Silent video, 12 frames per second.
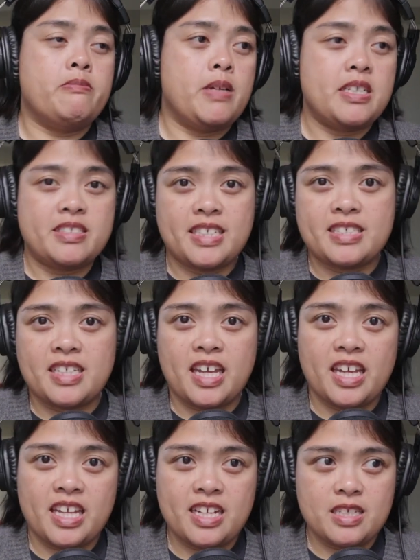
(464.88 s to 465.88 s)
as they
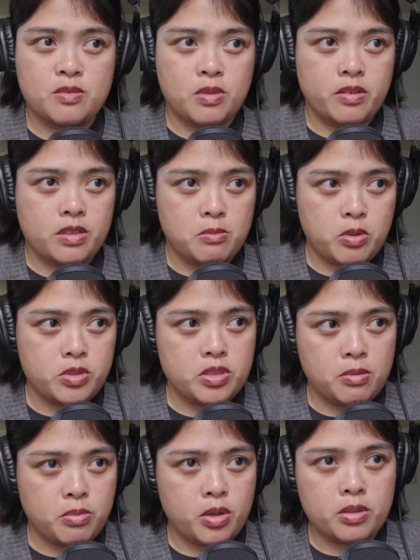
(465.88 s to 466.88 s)
say, it is one of the
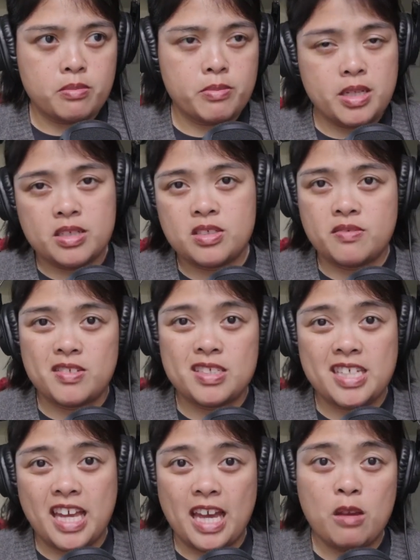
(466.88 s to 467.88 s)
most important meals of the
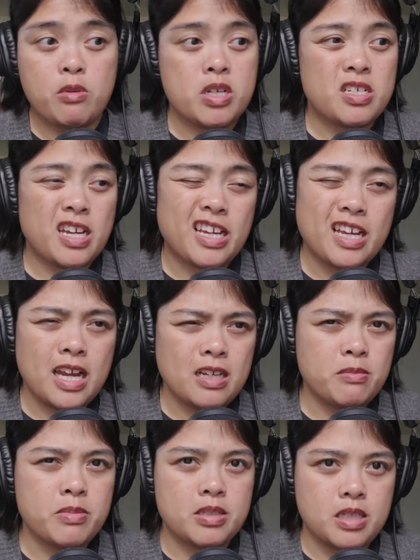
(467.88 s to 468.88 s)
day, which I
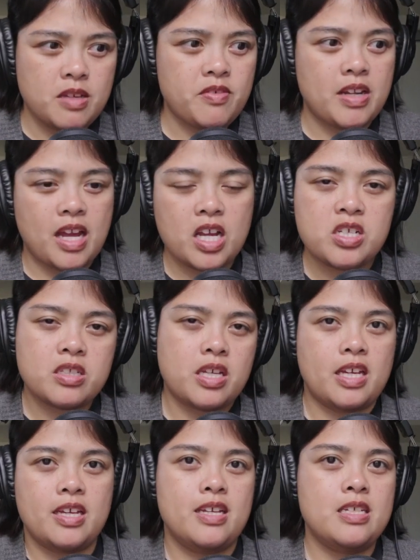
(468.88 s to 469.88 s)
kind of believe it
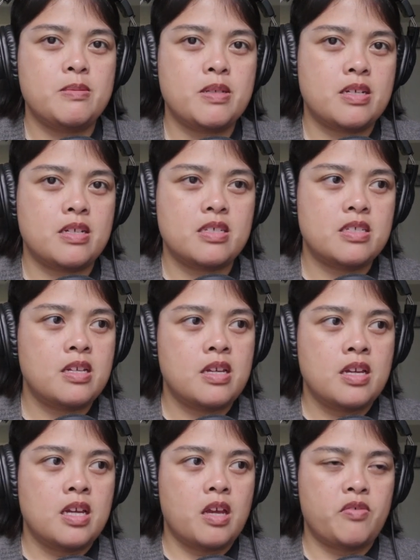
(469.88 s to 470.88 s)
actually is, because
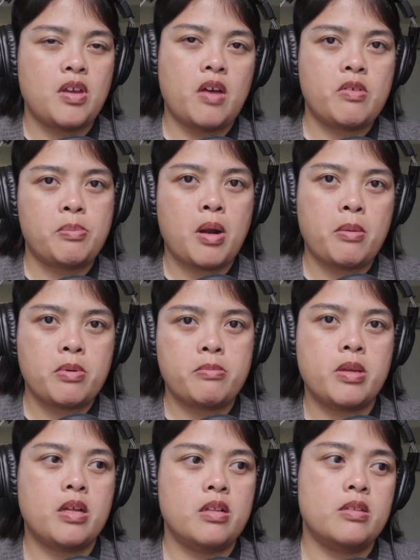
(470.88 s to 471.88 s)
if you have a proper
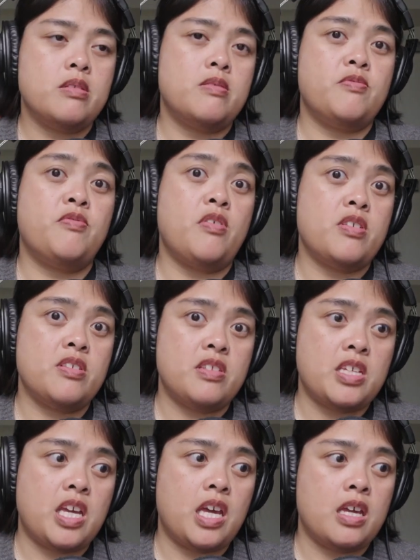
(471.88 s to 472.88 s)
meal first
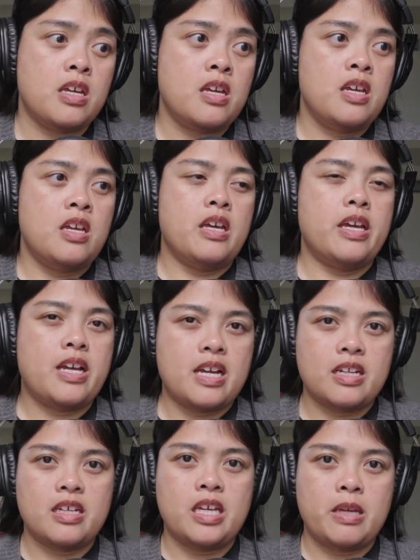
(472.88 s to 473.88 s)
thing, it
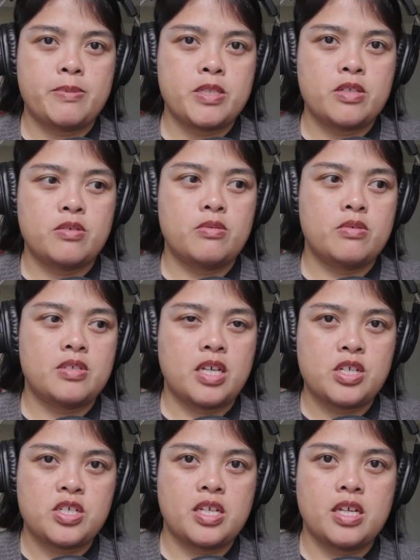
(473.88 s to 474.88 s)
kind of keeps you
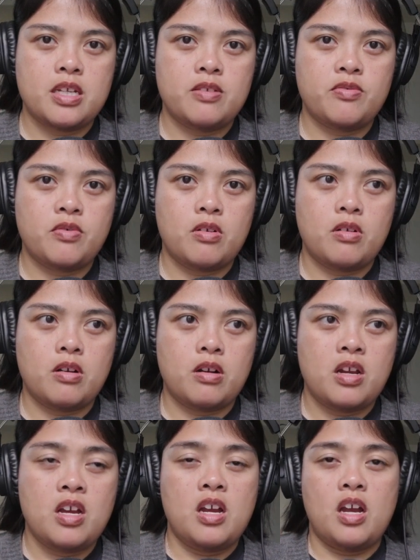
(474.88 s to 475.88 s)
satiated
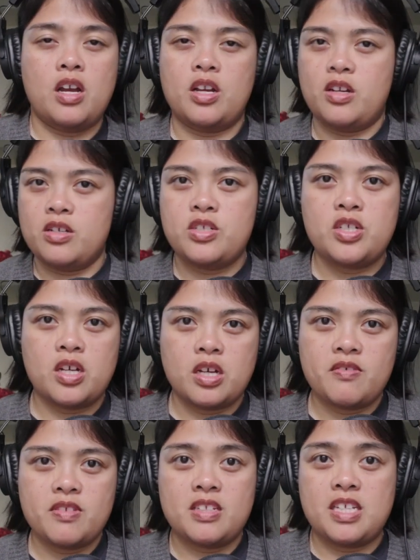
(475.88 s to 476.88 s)
for a good
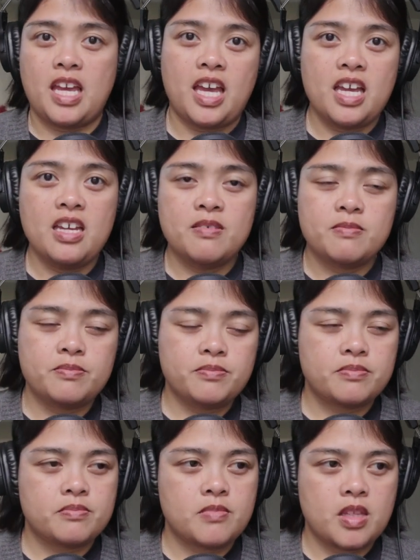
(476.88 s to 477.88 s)
chunk of the day.
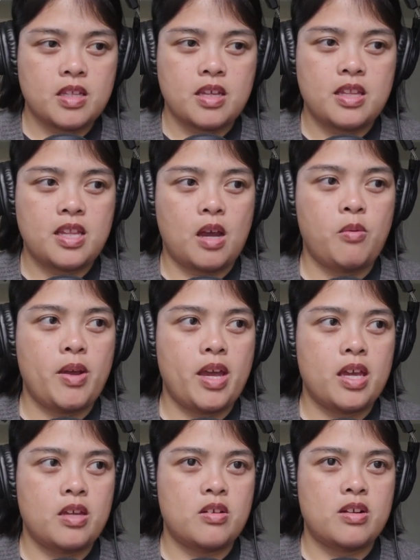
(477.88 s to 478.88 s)
And that
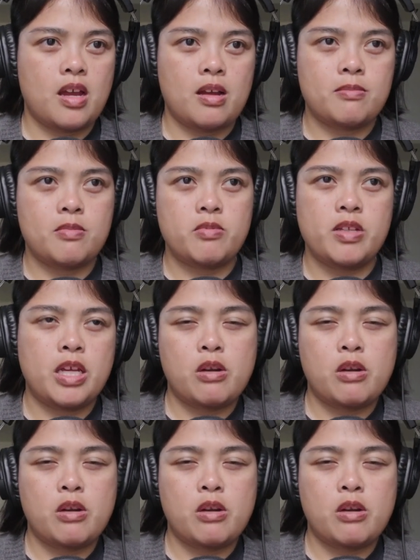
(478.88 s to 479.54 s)
way you're not really